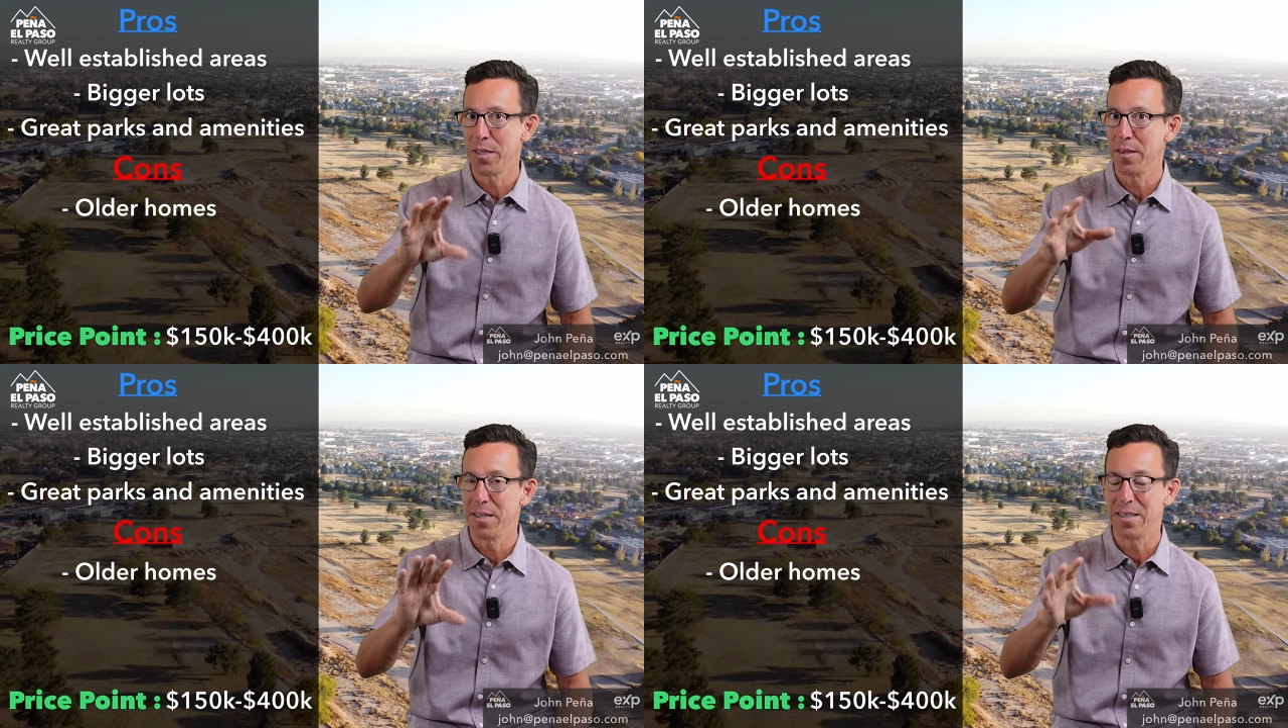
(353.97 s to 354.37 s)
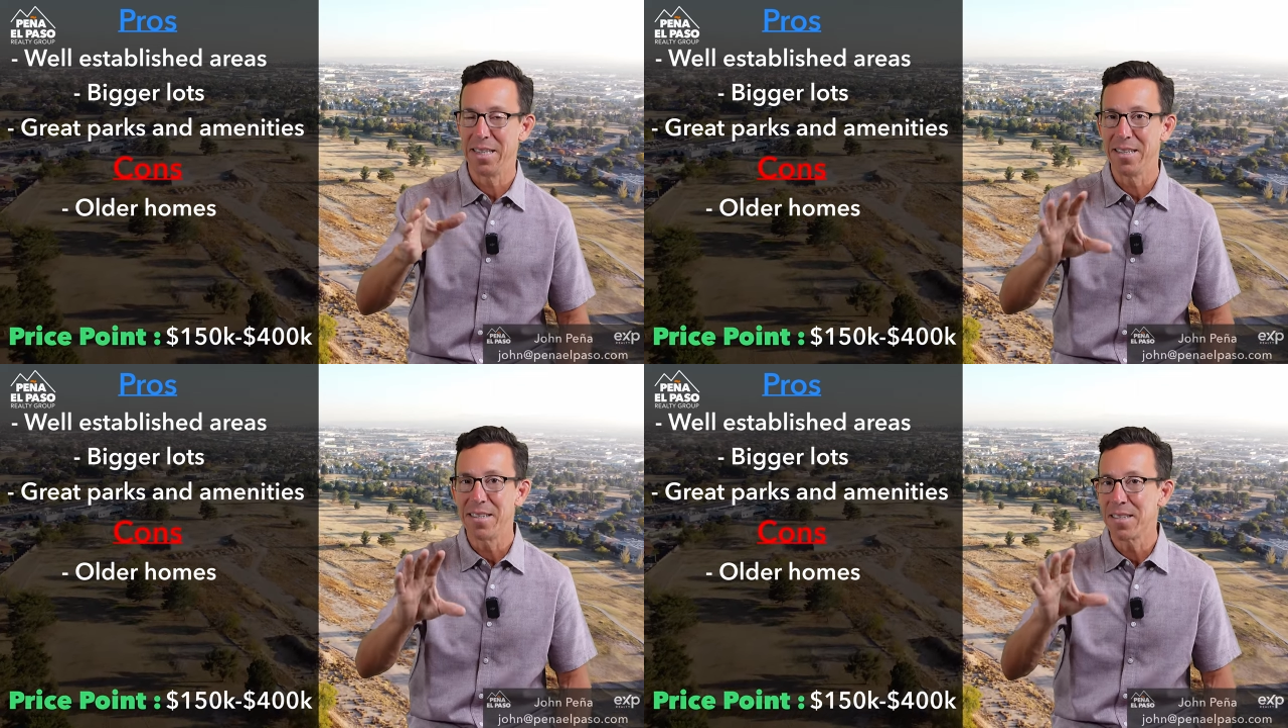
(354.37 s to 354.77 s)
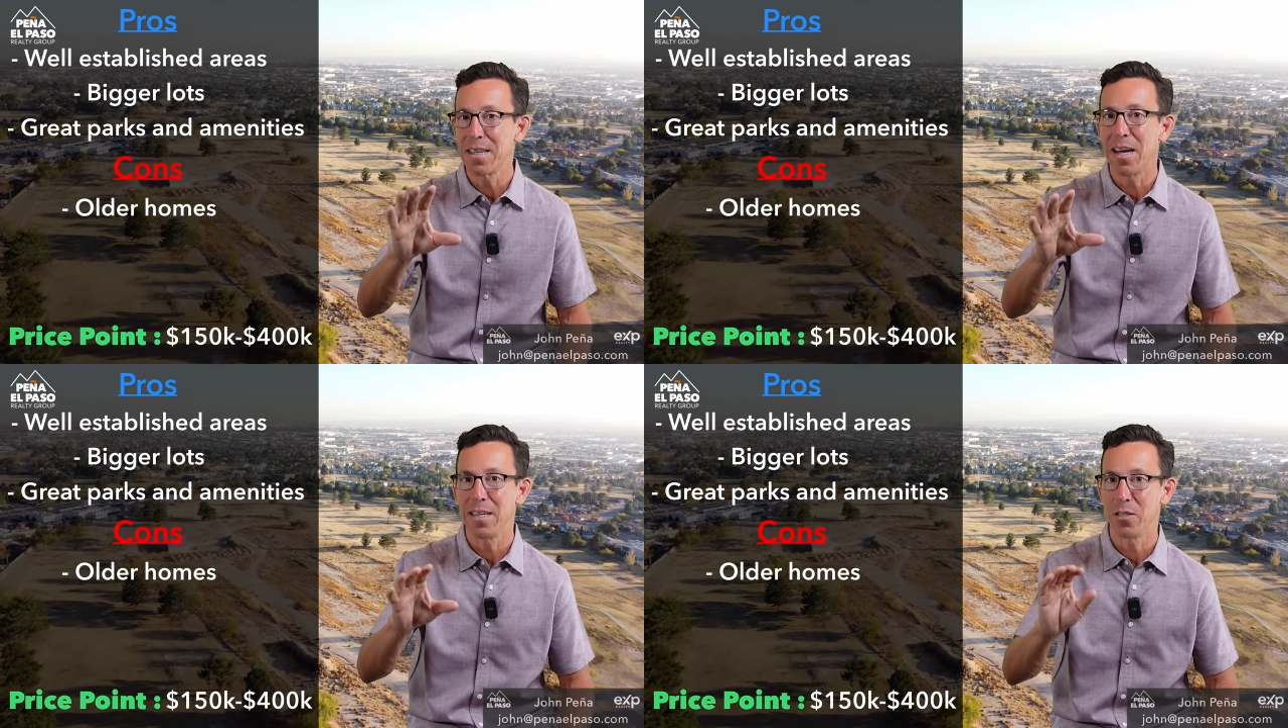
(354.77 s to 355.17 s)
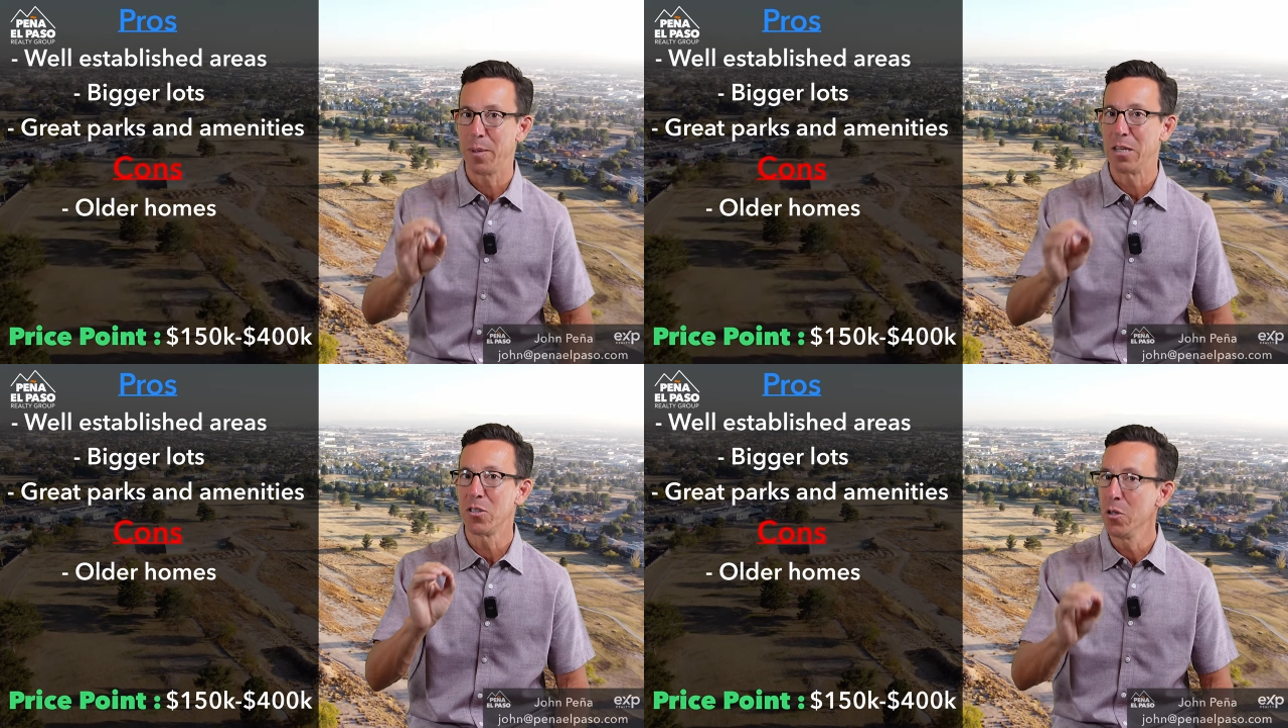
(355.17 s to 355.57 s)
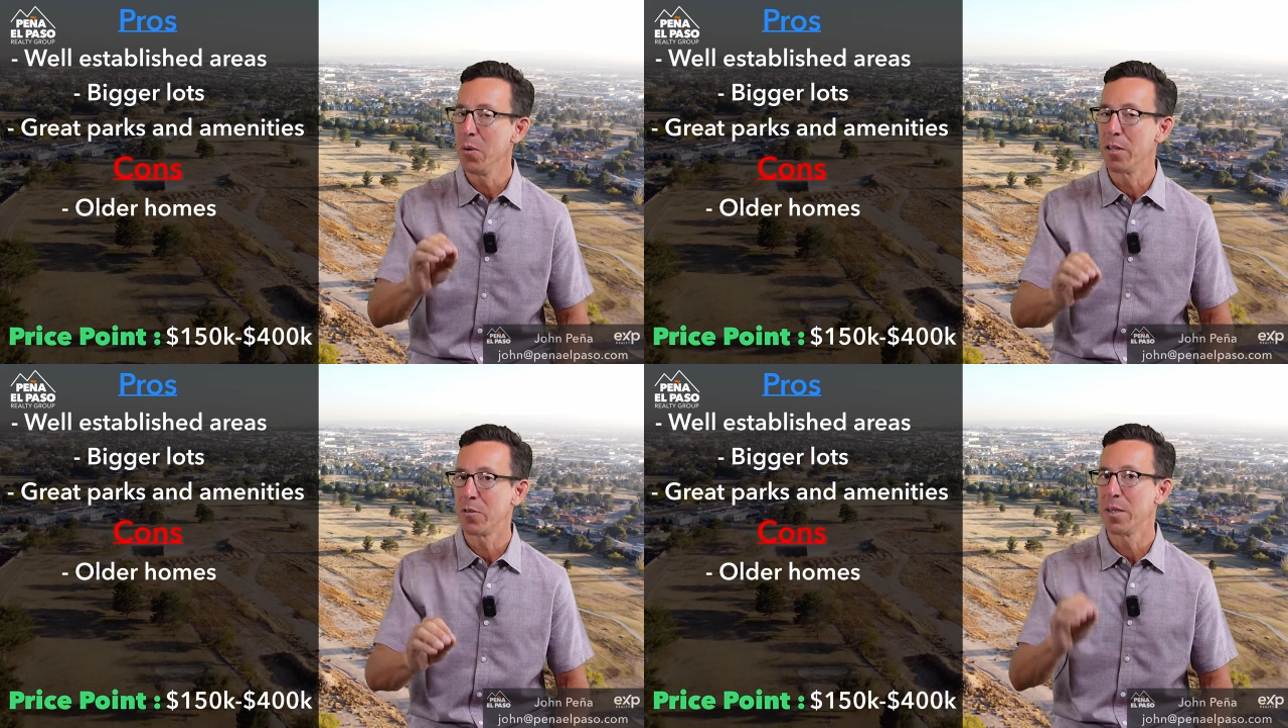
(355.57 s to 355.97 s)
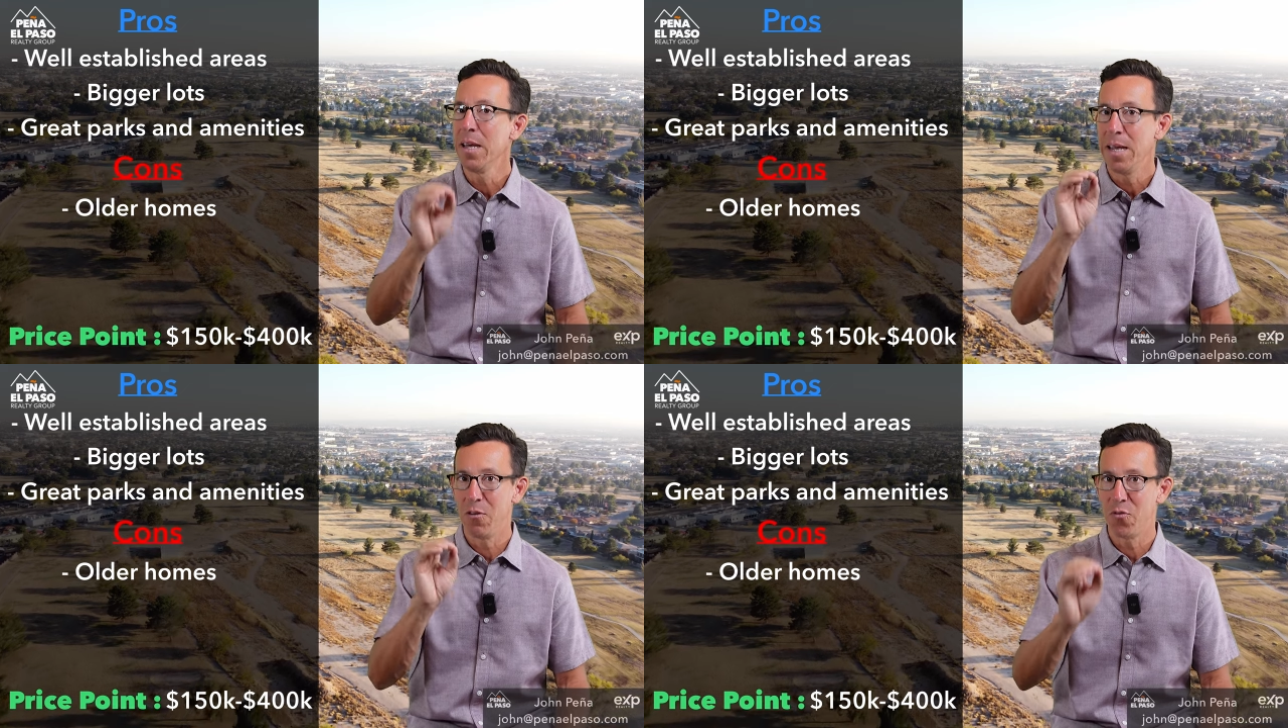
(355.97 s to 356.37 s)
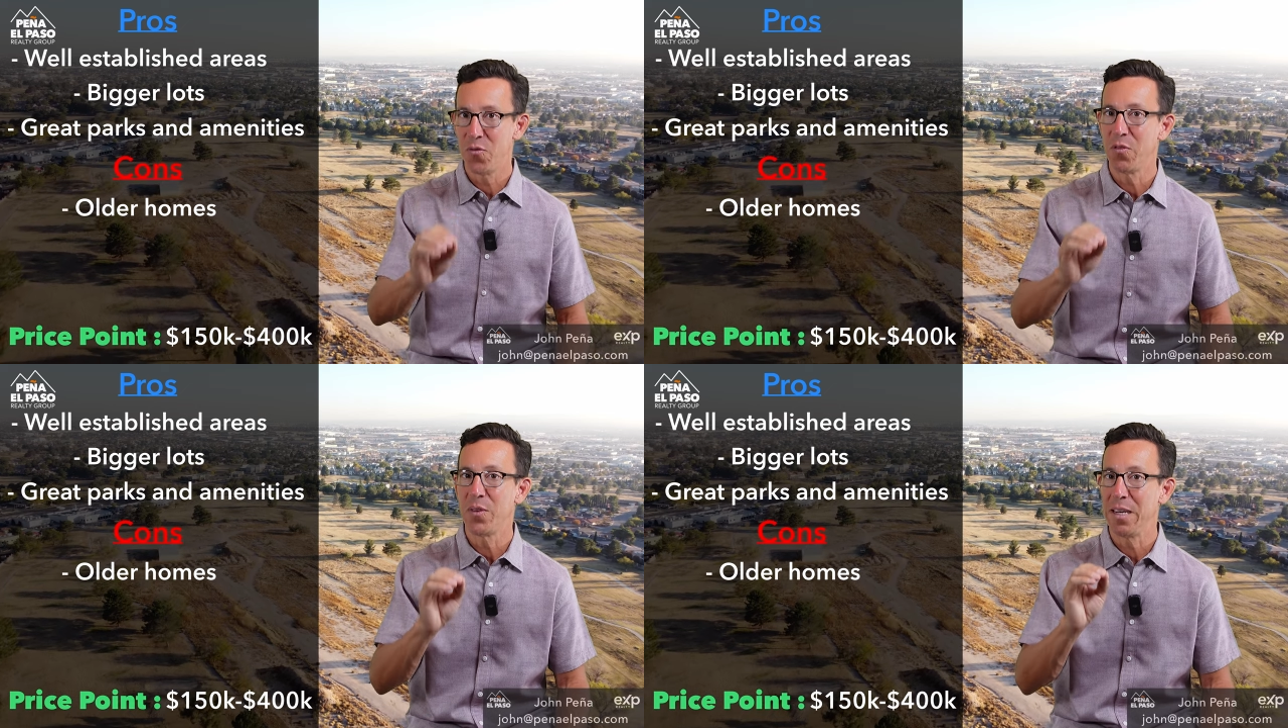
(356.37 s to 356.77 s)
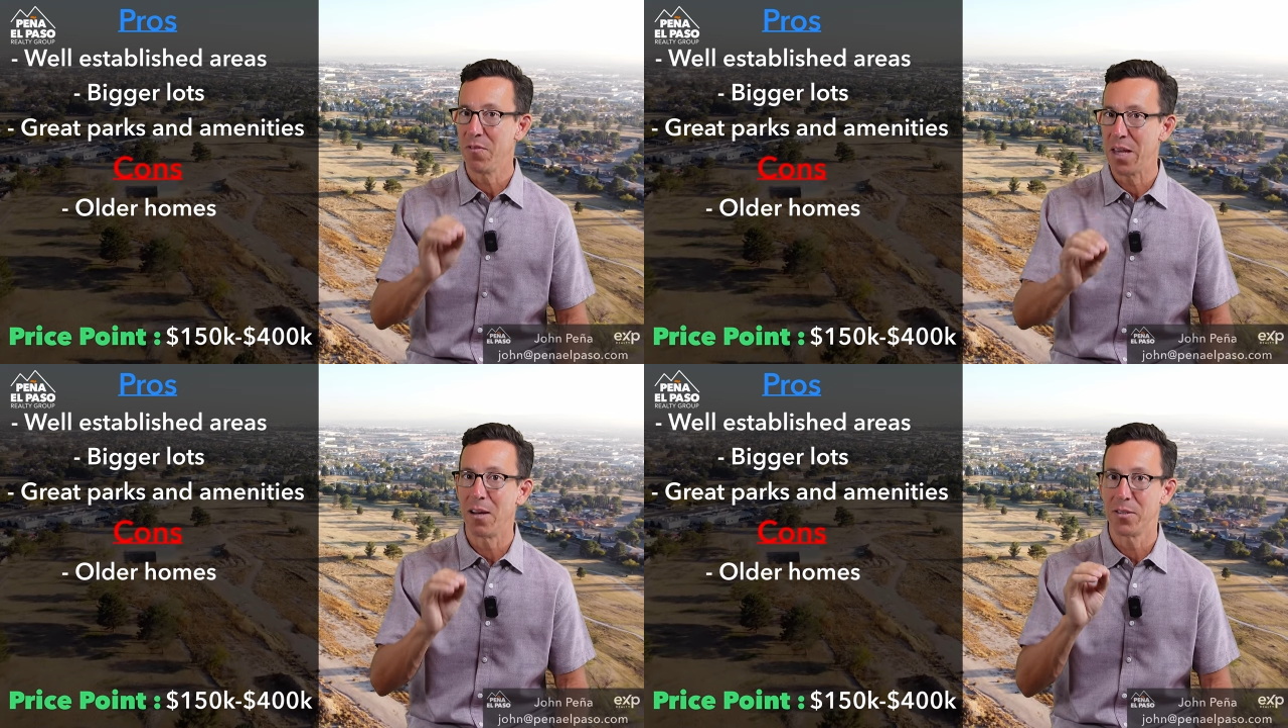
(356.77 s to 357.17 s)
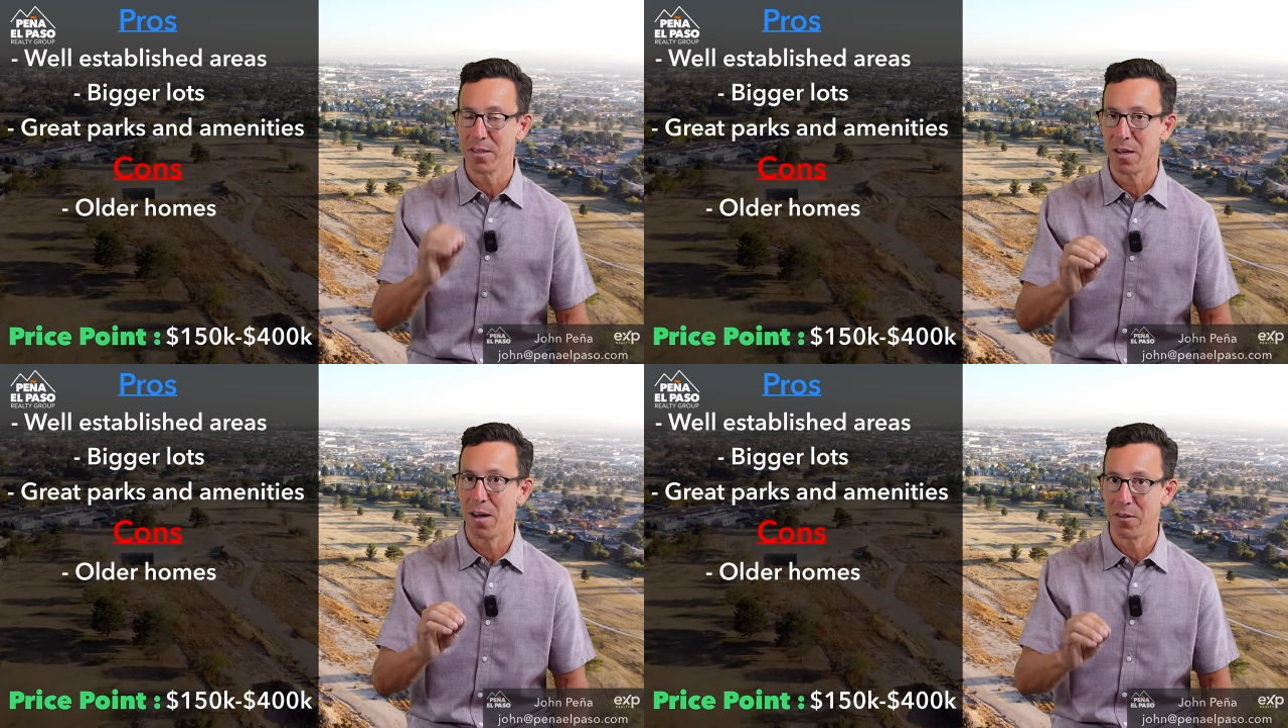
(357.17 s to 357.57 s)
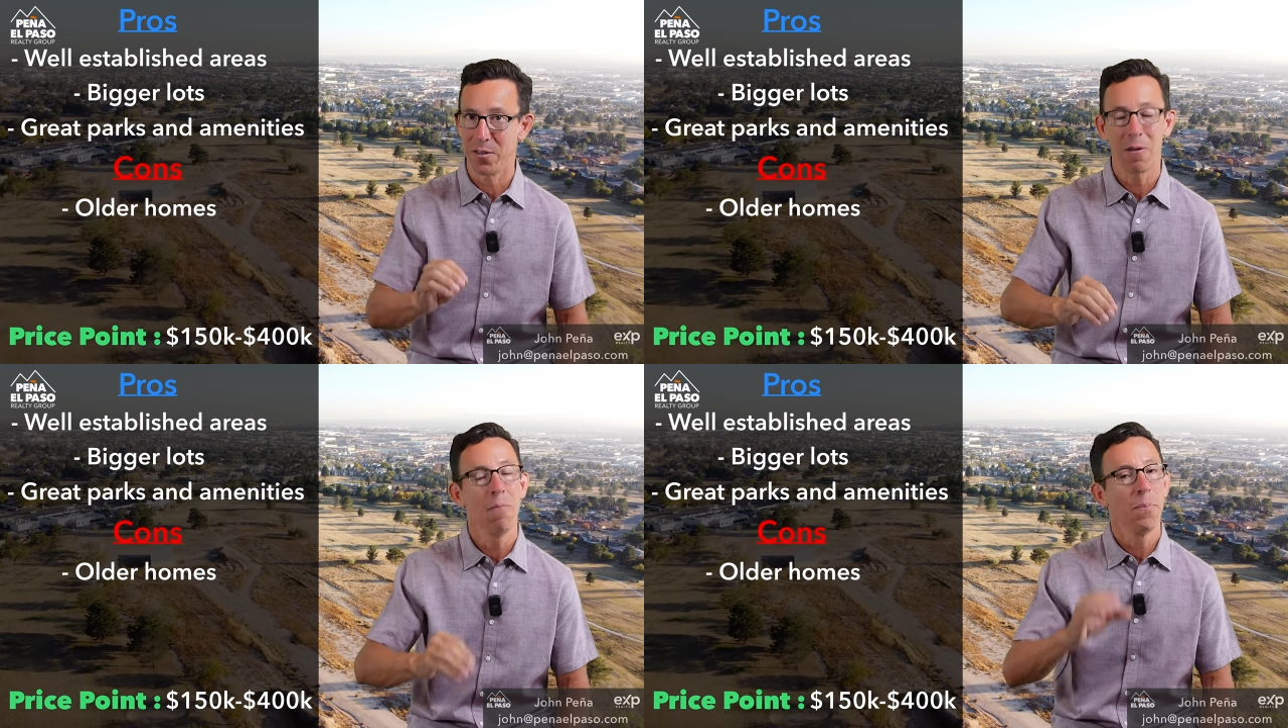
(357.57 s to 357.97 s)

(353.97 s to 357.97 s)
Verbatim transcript: in this east side is about two hundred fifty thousand dollars.